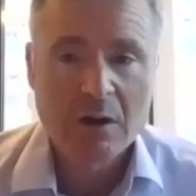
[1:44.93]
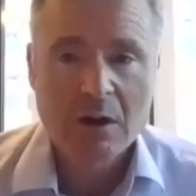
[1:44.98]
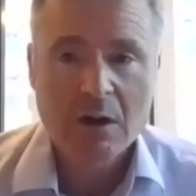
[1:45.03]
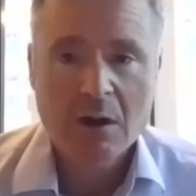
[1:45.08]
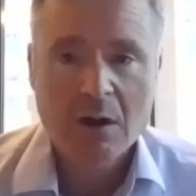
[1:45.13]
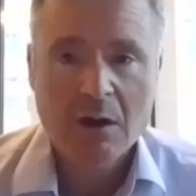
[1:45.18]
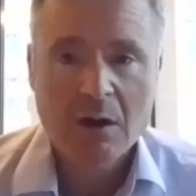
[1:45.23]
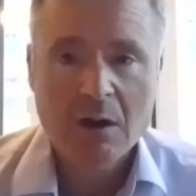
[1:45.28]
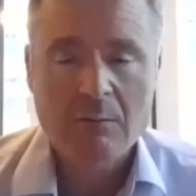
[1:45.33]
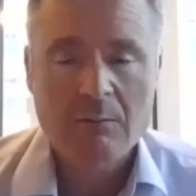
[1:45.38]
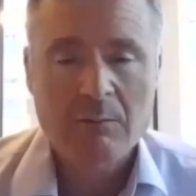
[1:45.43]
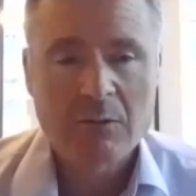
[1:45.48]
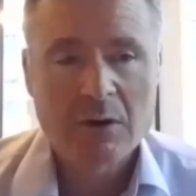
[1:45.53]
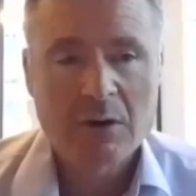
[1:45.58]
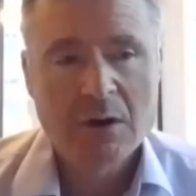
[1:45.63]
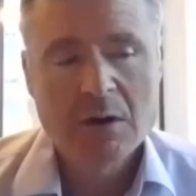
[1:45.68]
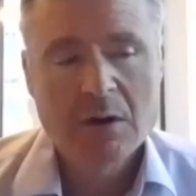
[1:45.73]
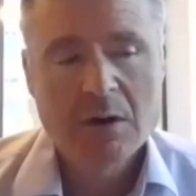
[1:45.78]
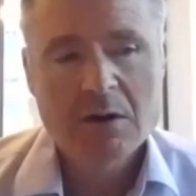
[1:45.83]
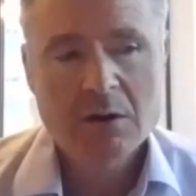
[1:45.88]

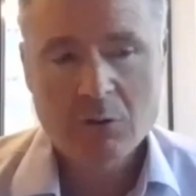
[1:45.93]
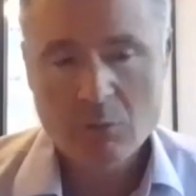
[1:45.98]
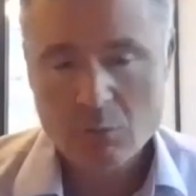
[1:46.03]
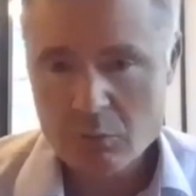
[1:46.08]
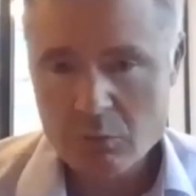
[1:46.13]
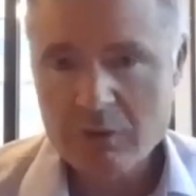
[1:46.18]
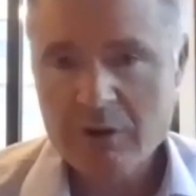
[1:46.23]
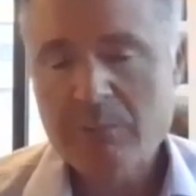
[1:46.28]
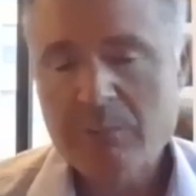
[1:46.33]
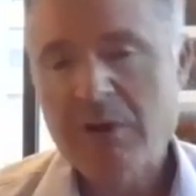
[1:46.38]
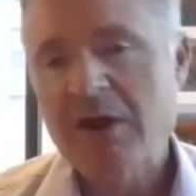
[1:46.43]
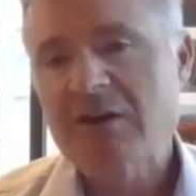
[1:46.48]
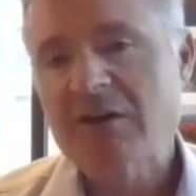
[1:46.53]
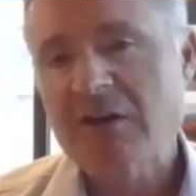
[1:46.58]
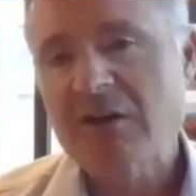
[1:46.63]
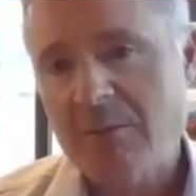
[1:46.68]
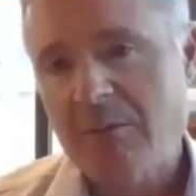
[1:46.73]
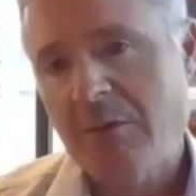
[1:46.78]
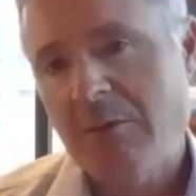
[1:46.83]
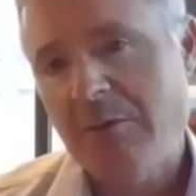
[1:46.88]
really picked
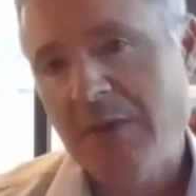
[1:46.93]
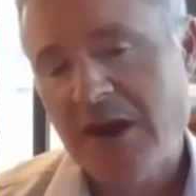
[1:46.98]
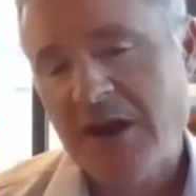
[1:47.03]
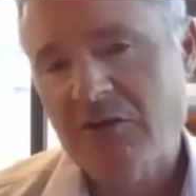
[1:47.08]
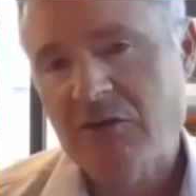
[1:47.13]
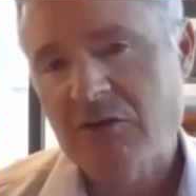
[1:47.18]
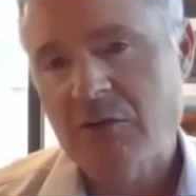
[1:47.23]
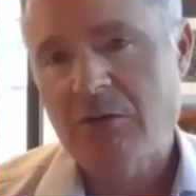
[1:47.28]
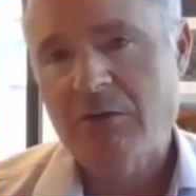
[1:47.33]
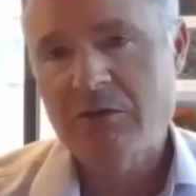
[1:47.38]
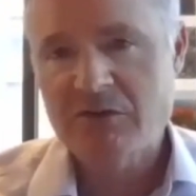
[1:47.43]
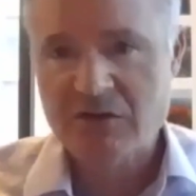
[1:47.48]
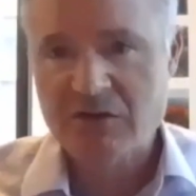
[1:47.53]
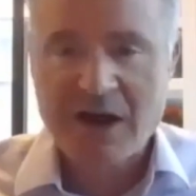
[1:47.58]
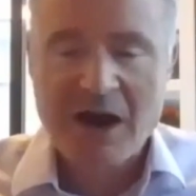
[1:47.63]
up the mantle and said,